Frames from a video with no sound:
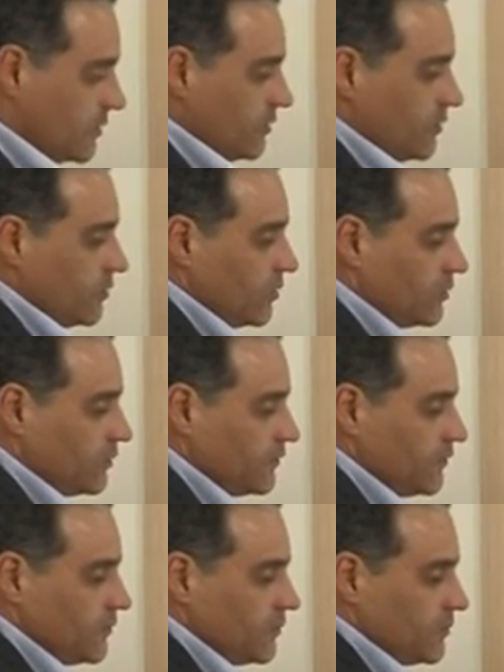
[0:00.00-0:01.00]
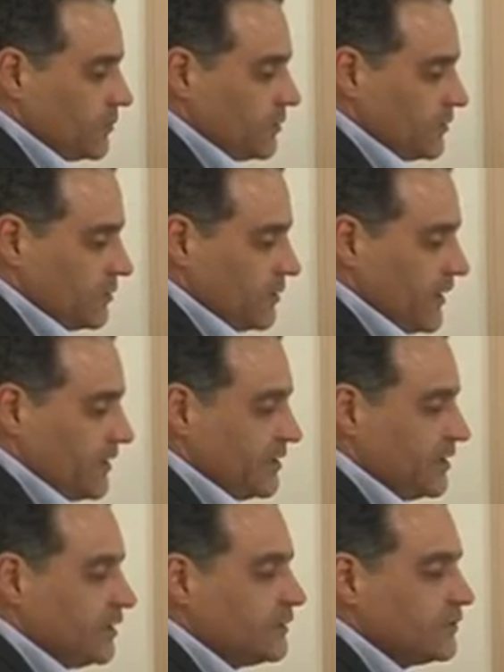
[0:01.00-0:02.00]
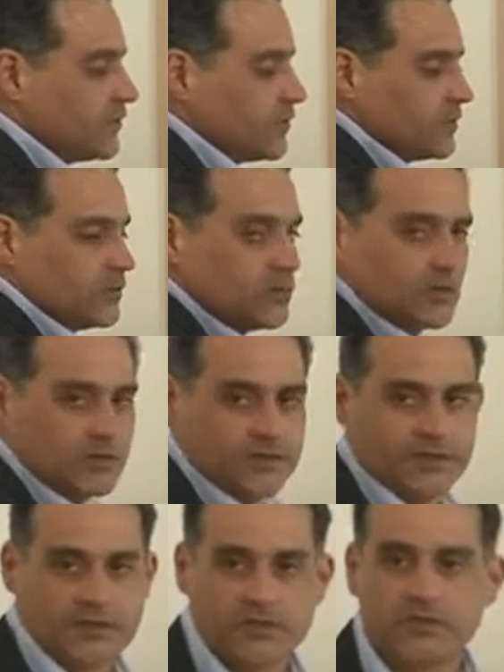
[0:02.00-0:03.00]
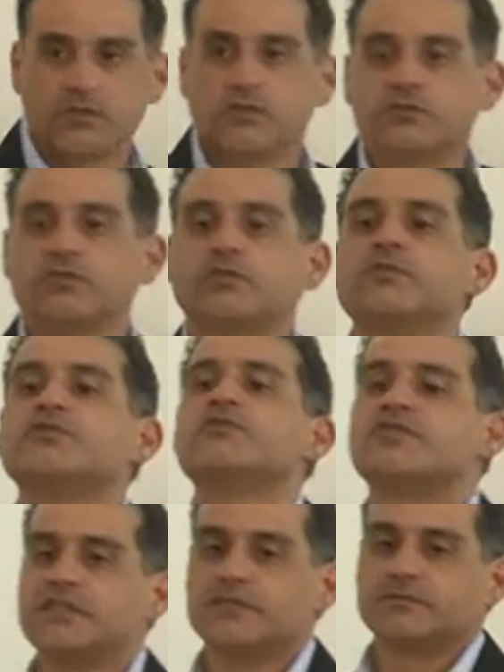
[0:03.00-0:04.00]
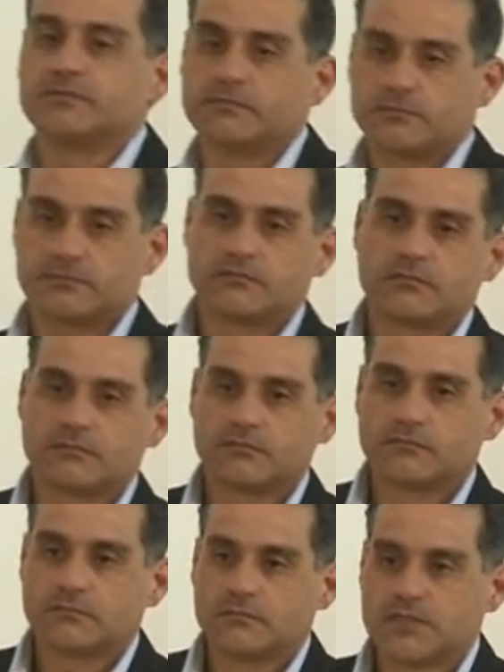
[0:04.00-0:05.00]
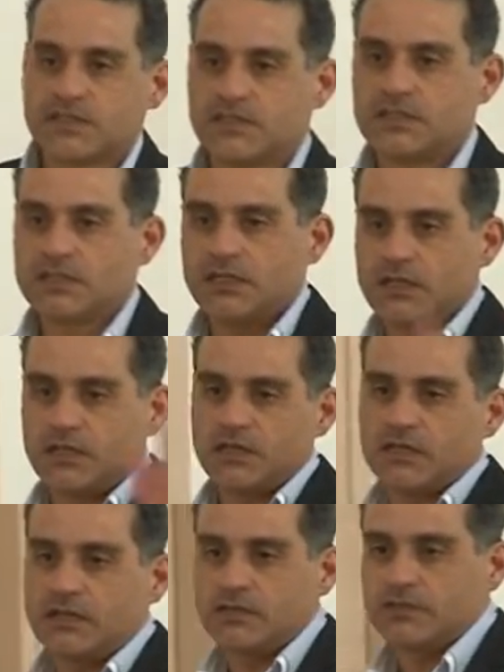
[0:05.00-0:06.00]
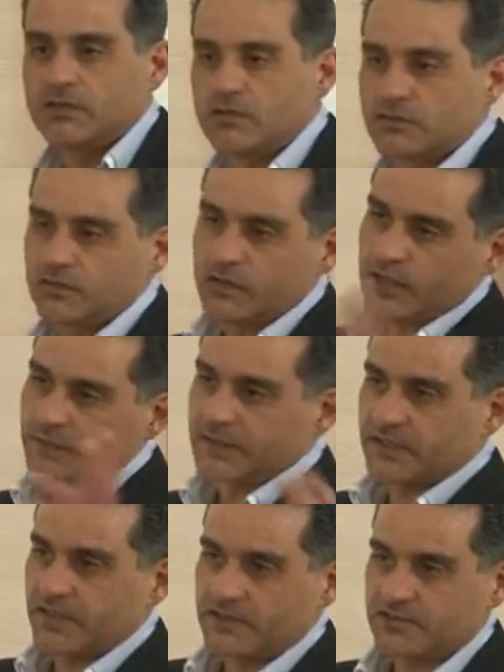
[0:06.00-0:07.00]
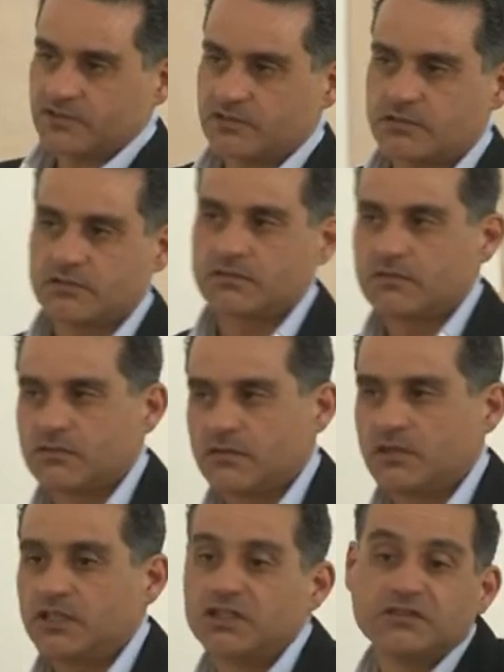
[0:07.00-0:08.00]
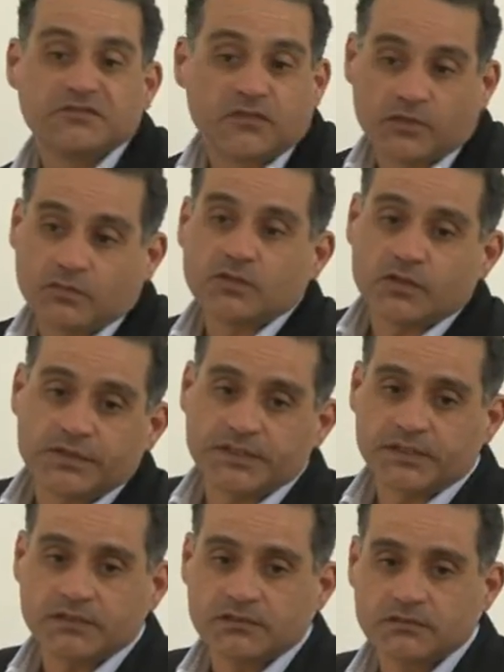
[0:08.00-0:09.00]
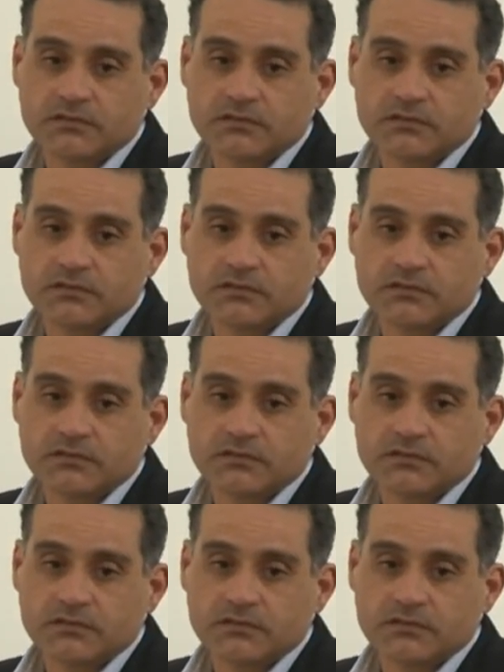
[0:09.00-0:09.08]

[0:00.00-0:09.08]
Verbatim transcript: Non-formal and informal learning. You go to a museum, see, uh, you go to the Hermitage, informal learning.